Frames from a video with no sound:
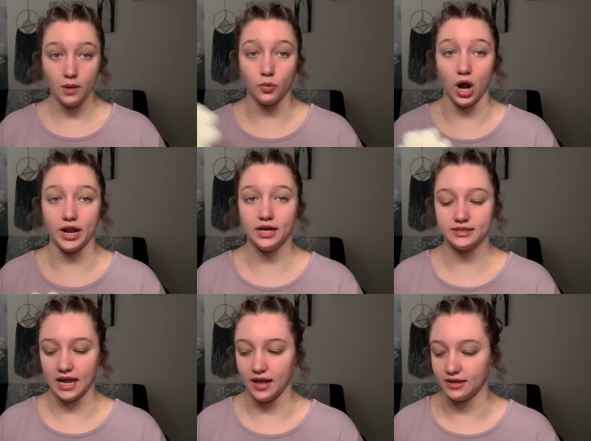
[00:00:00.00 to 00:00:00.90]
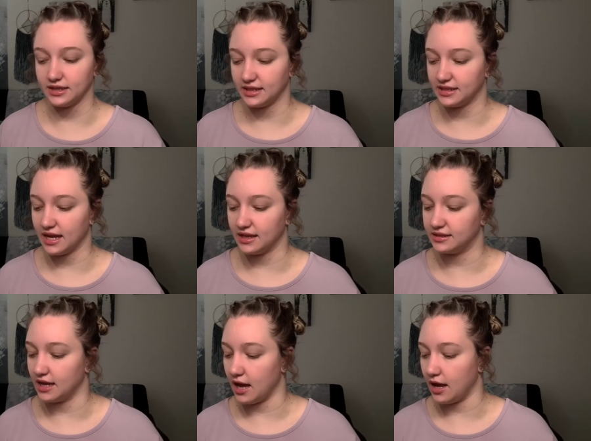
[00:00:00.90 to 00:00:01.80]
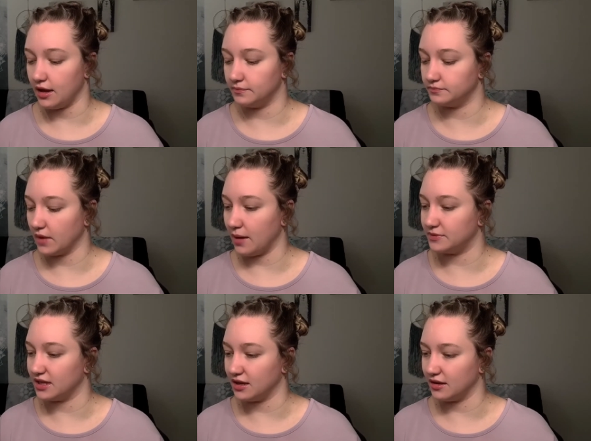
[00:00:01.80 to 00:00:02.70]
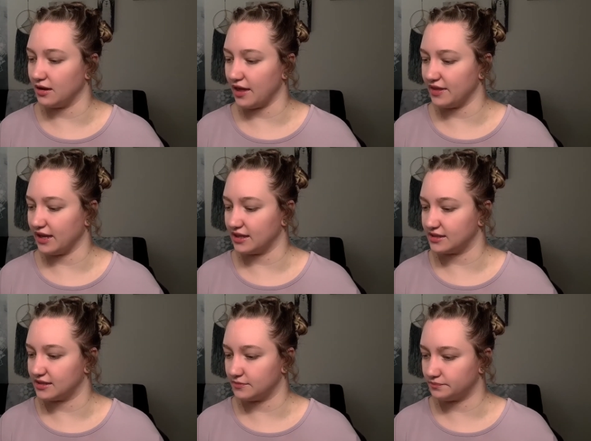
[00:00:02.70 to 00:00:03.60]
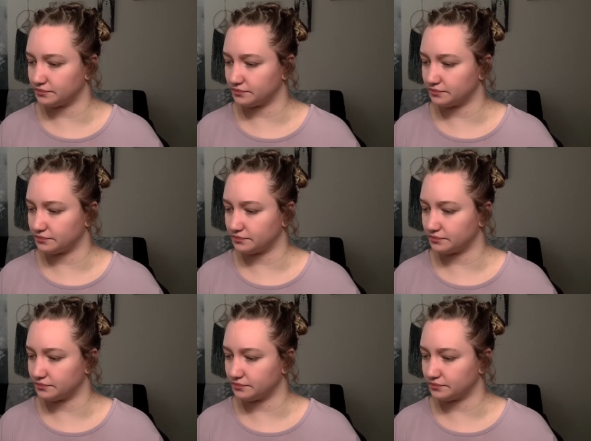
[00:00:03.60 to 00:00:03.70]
product, and it says up to, I think it's